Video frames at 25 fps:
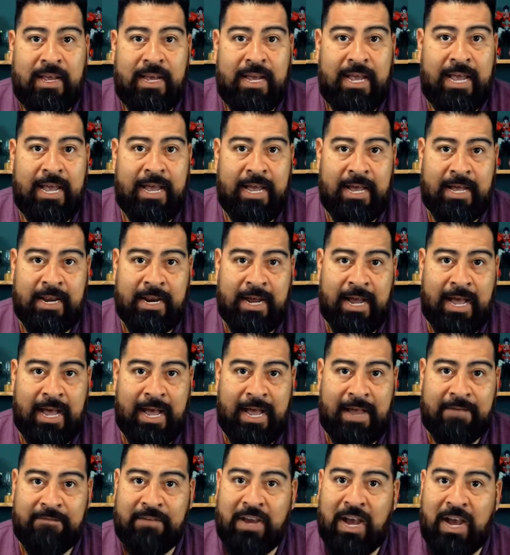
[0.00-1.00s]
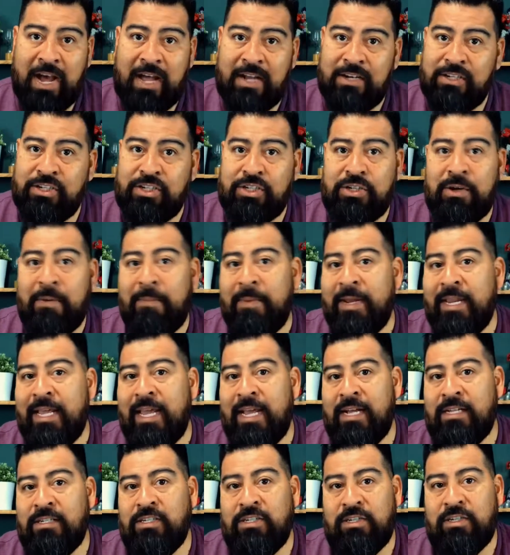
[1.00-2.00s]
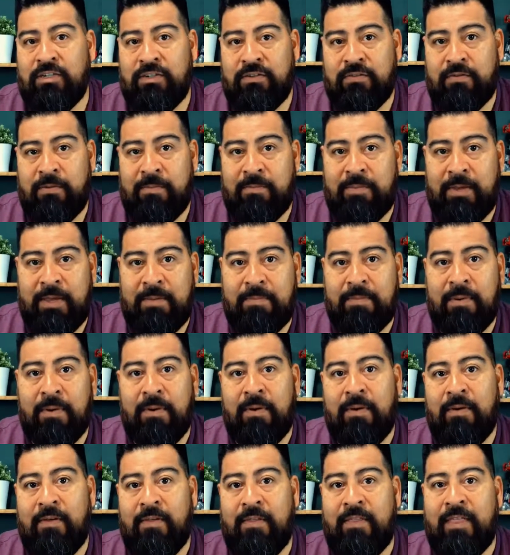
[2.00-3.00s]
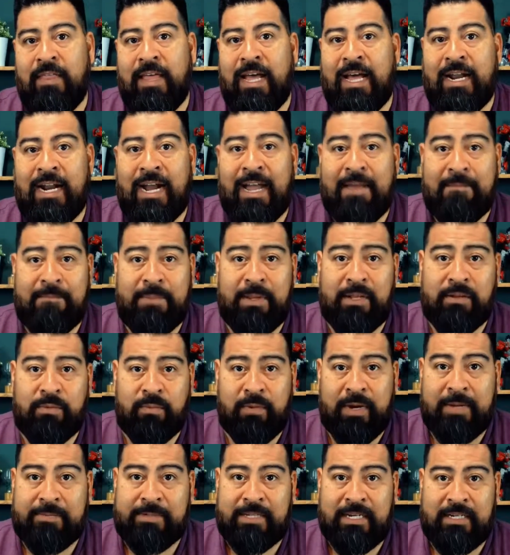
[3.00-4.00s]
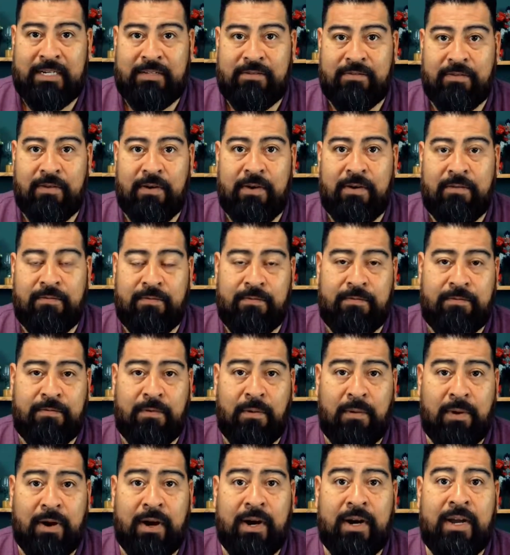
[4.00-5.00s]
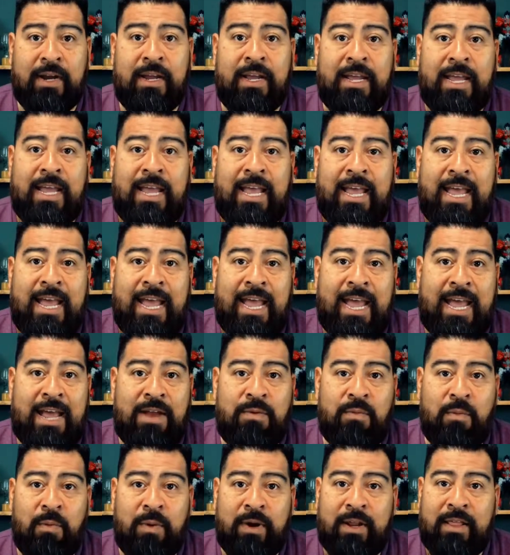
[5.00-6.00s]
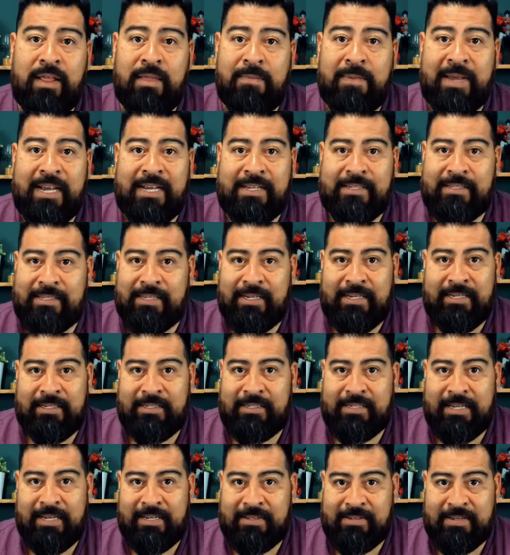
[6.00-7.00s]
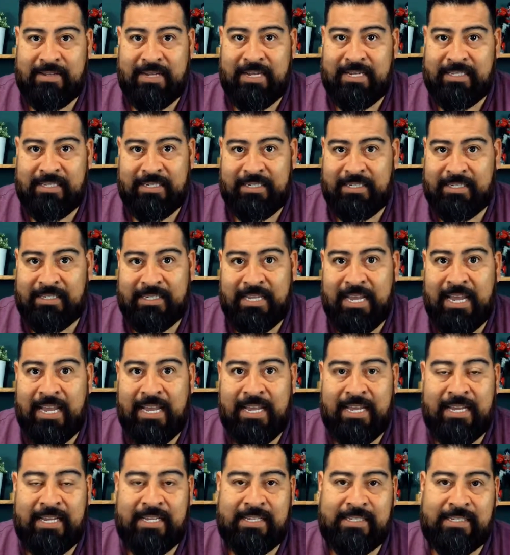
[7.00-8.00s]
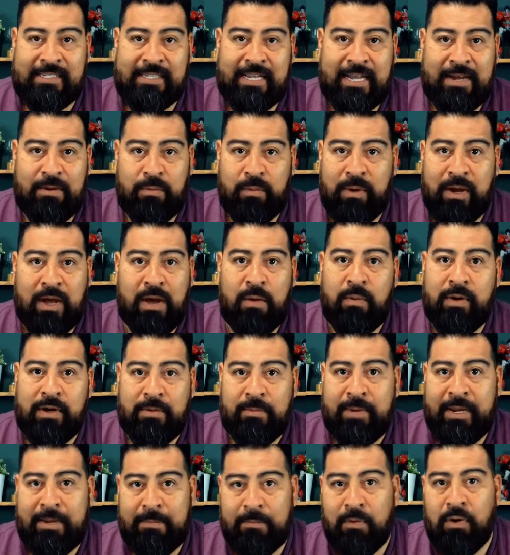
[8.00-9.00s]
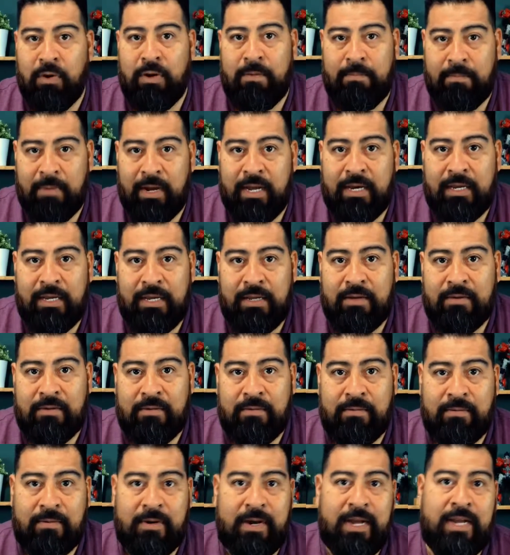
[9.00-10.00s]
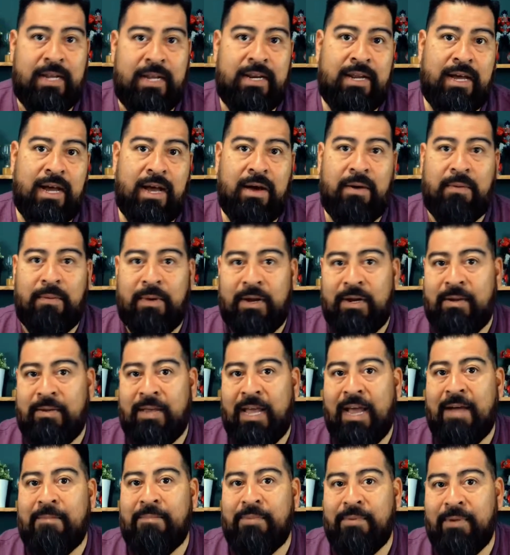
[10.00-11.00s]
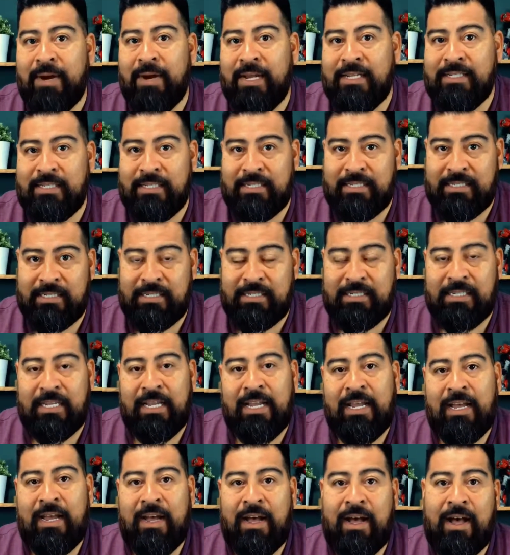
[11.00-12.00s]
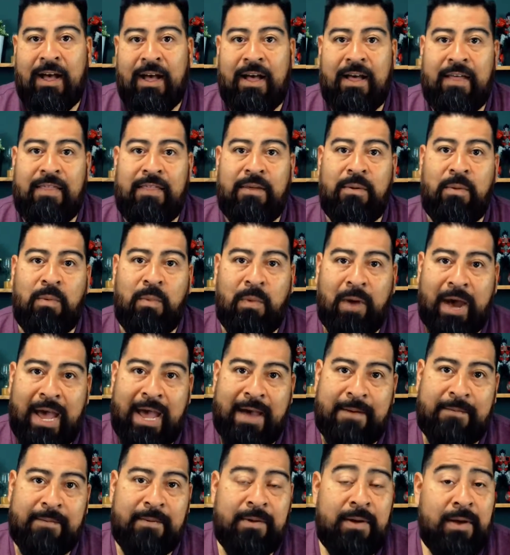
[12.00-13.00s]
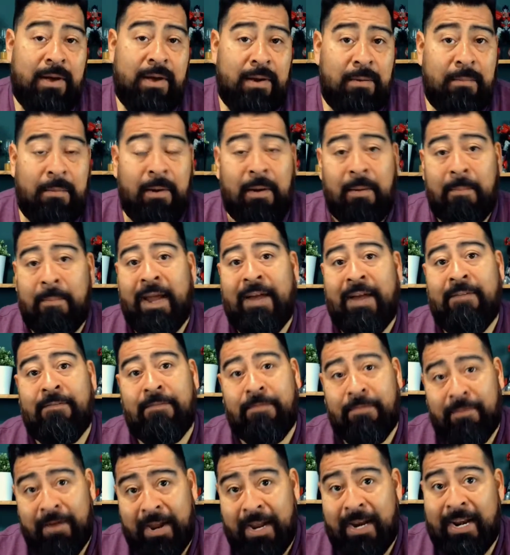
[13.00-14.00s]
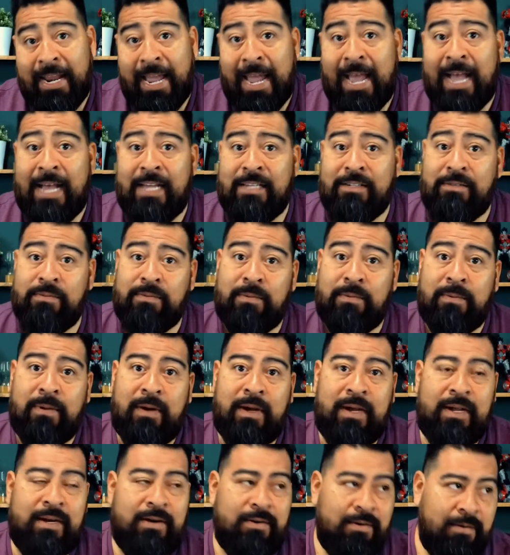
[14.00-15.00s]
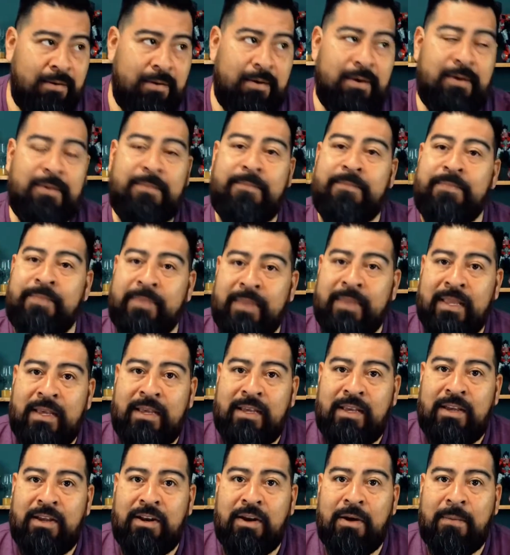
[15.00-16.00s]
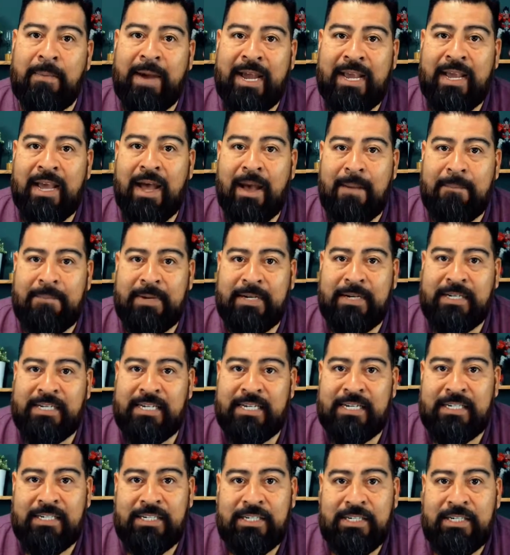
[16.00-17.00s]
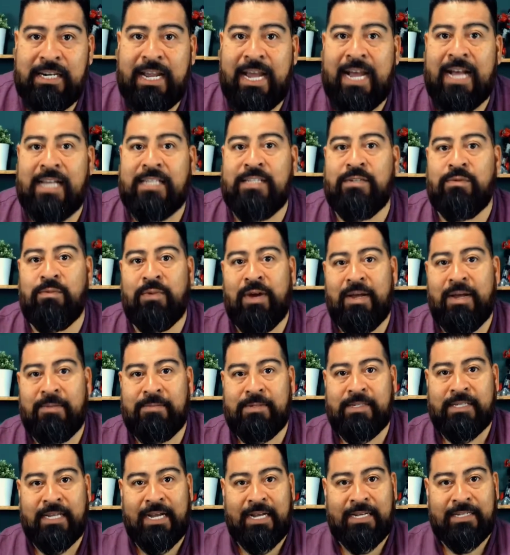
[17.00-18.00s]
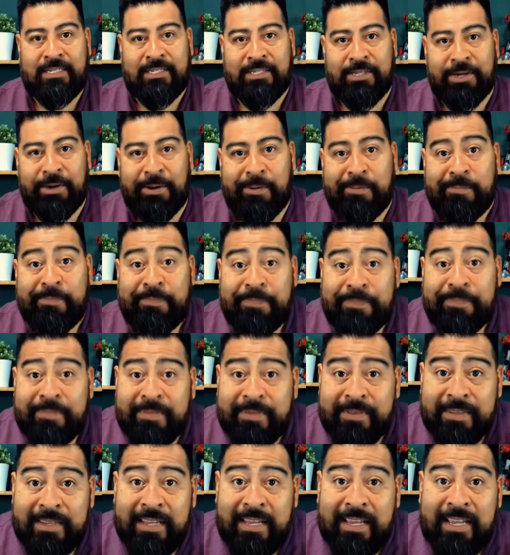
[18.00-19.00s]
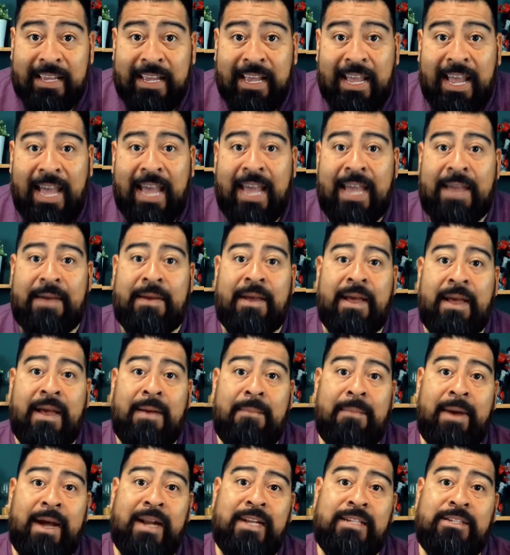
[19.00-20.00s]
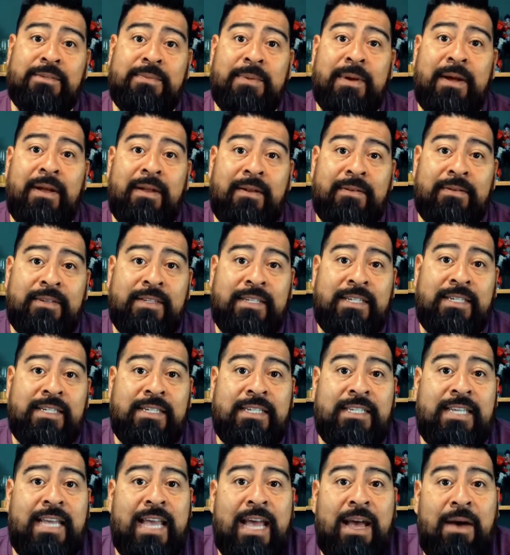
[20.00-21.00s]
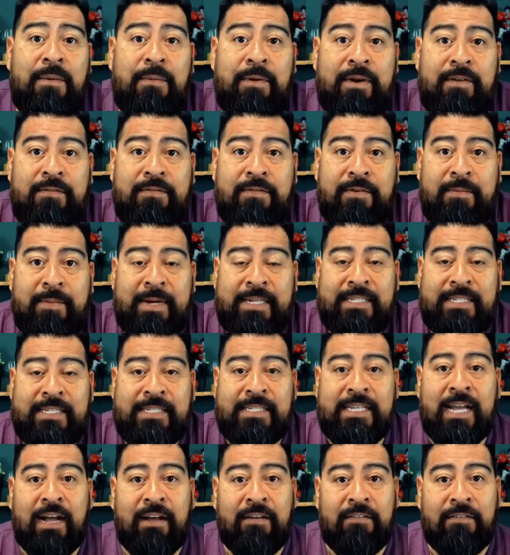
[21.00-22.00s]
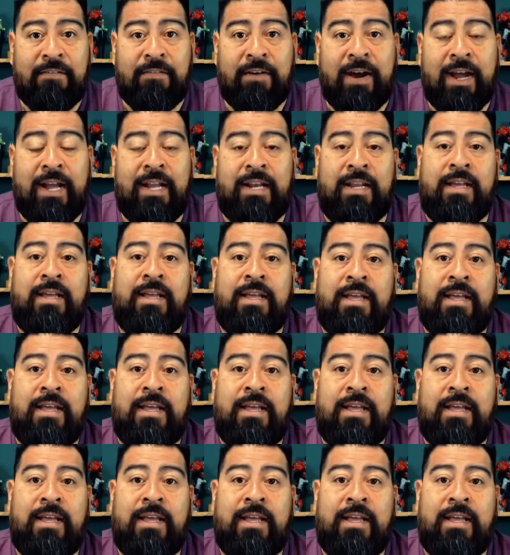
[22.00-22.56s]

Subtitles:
And I've gotten so many answers from people that I build websites for. And one of the biggest things is that they say is, well, I want to make more money, right? I want to have presence on the web. Well, my friend has one, or my competition has a website, so hey, might as well just get one for myself, right?